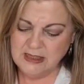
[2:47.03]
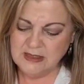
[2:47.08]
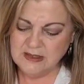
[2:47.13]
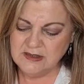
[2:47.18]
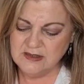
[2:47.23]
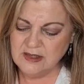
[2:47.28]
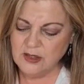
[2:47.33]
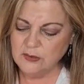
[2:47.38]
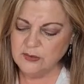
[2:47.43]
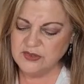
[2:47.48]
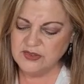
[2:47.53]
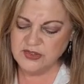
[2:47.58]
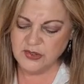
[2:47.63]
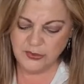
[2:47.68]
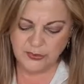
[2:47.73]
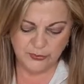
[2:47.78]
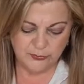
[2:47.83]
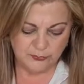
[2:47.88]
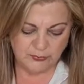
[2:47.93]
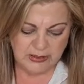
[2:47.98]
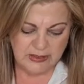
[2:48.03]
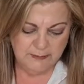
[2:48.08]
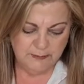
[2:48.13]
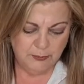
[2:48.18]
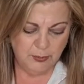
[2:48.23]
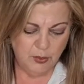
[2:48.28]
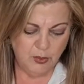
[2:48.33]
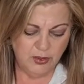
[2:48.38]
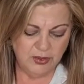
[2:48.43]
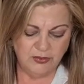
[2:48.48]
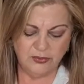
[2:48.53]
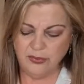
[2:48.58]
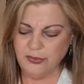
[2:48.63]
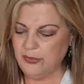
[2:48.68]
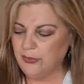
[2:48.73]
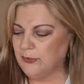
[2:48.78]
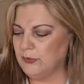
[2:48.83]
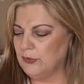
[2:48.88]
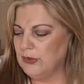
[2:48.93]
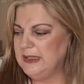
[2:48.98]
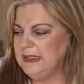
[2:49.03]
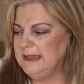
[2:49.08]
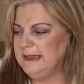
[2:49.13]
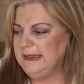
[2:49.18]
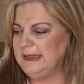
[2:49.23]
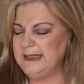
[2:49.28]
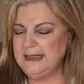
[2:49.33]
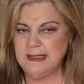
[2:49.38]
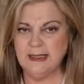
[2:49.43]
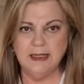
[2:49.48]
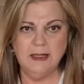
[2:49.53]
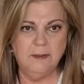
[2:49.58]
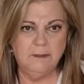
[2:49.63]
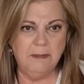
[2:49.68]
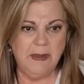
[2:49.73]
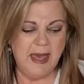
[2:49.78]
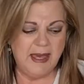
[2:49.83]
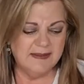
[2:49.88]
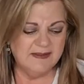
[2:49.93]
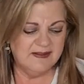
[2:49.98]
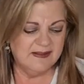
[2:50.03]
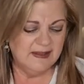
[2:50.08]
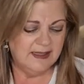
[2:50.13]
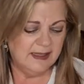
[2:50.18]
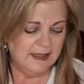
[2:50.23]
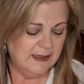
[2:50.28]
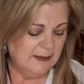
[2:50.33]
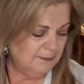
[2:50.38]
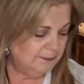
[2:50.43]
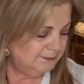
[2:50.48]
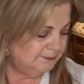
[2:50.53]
So it's a 3.3 litre capacity.